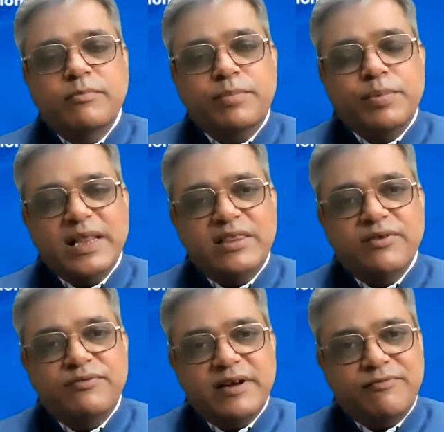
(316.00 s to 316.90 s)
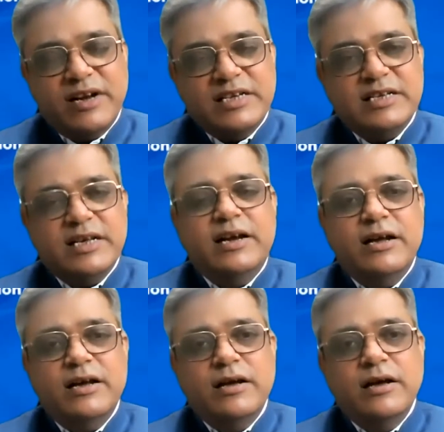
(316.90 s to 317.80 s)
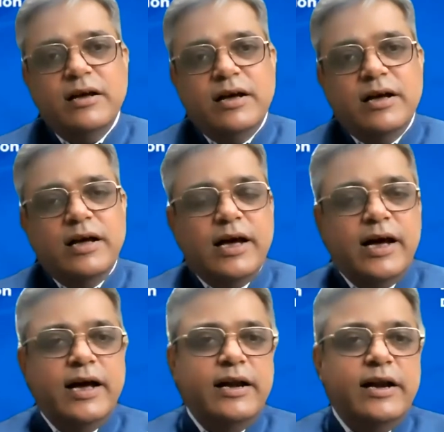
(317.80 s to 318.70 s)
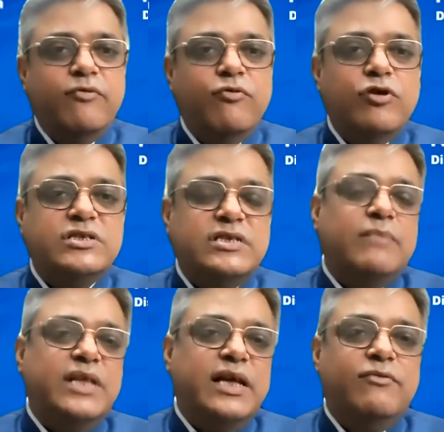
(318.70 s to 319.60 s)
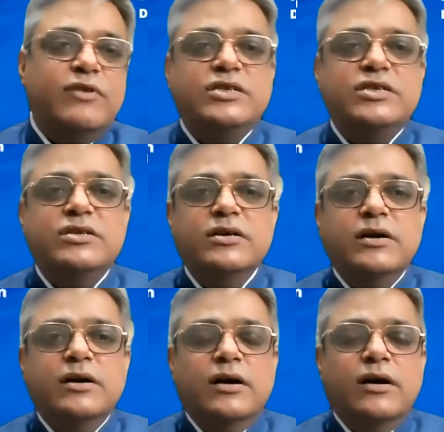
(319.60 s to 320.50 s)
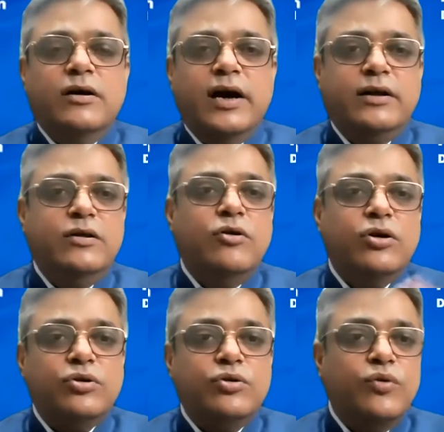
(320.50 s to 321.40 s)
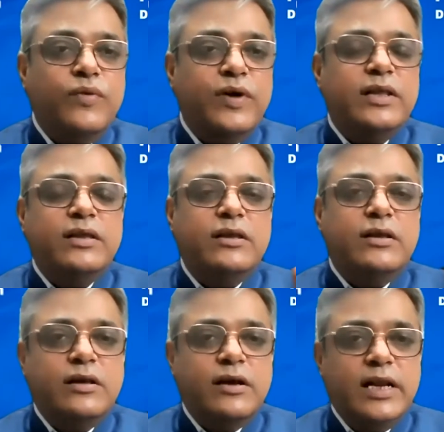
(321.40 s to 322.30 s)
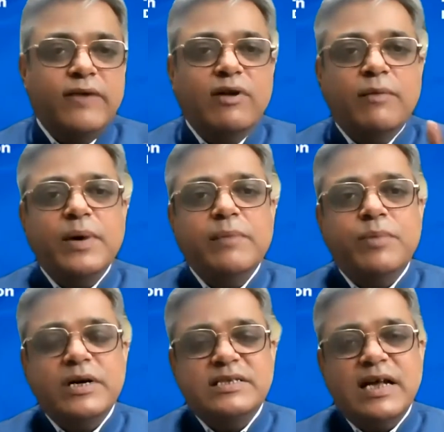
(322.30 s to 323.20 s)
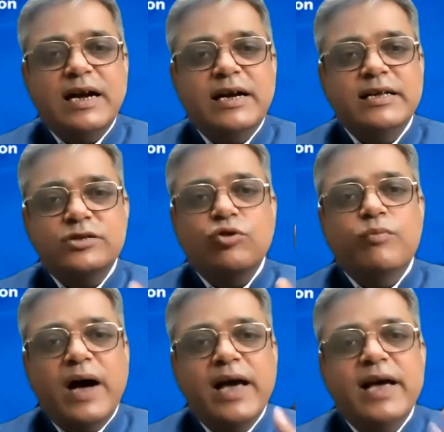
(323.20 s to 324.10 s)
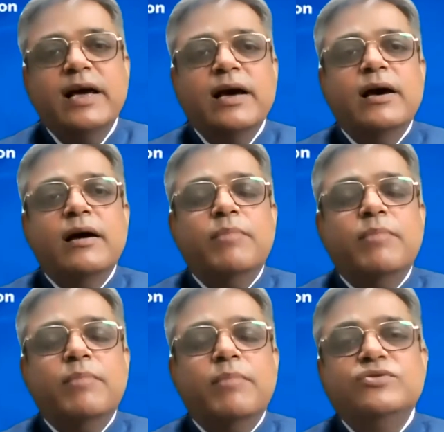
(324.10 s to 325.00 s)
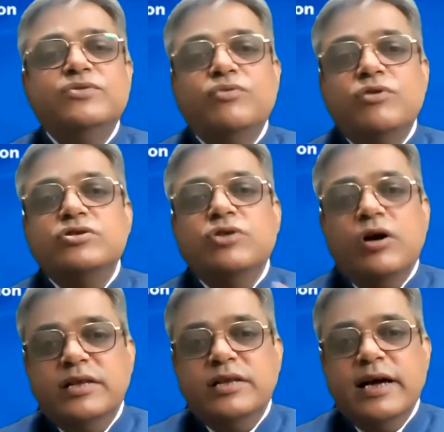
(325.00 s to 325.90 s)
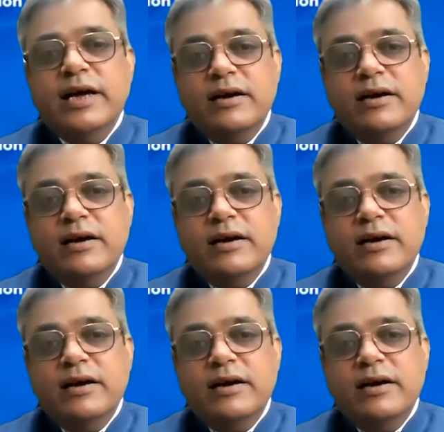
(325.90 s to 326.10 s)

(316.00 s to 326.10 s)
breath of fresh air, and it was something which had got to do with developing personalities. Though my purpose was not that.